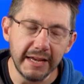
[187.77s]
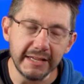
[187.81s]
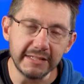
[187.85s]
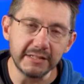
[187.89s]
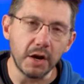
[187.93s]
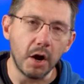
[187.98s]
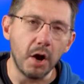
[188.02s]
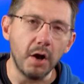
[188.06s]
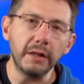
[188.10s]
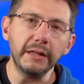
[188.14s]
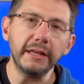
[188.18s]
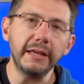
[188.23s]
He's
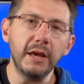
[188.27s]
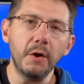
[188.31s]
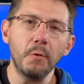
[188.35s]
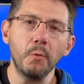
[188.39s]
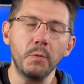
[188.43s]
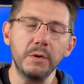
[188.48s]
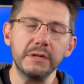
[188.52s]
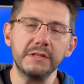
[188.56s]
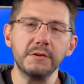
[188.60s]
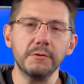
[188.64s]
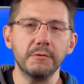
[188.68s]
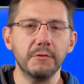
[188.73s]
calling it
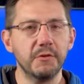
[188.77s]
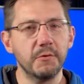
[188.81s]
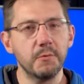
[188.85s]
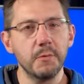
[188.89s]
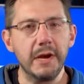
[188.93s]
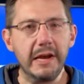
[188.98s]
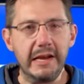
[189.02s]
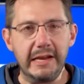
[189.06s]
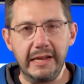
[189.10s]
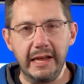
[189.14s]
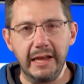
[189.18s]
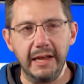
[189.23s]
Wizard
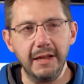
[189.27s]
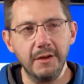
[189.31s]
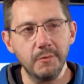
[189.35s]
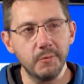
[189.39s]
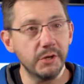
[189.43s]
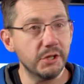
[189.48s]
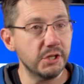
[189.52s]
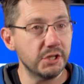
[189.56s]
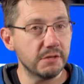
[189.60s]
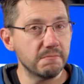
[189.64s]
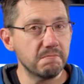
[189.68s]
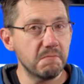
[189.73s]
3D,
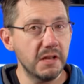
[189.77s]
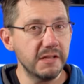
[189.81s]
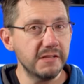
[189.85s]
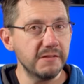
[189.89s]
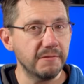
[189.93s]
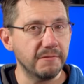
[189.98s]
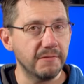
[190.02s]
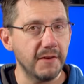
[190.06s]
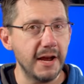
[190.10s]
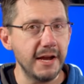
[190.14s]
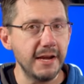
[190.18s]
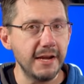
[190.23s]
which is
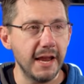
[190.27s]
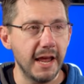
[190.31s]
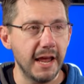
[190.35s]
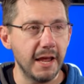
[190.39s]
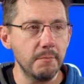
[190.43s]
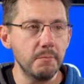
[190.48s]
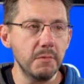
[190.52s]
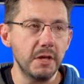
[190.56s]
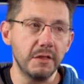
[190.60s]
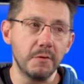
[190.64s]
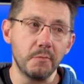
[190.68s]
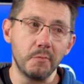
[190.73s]
a fine
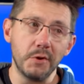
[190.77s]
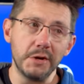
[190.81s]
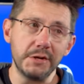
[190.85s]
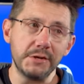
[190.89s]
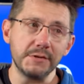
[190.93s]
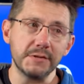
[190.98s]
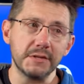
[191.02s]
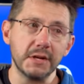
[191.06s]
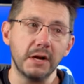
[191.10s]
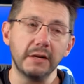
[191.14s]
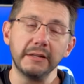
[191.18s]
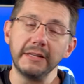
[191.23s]
name, and the
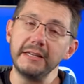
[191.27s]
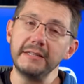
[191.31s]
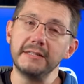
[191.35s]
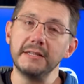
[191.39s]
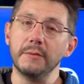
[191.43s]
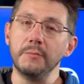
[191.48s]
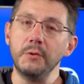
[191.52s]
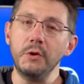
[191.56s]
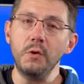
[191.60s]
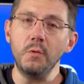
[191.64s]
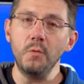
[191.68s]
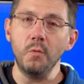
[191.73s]
printer's called a
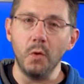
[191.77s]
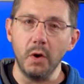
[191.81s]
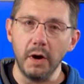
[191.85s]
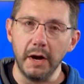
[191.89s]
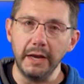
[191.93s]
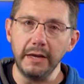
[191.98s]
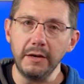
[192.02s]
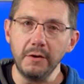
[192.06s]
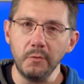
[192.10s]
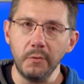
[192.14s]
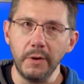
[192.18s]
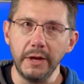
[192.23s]

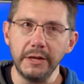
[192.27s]
W1,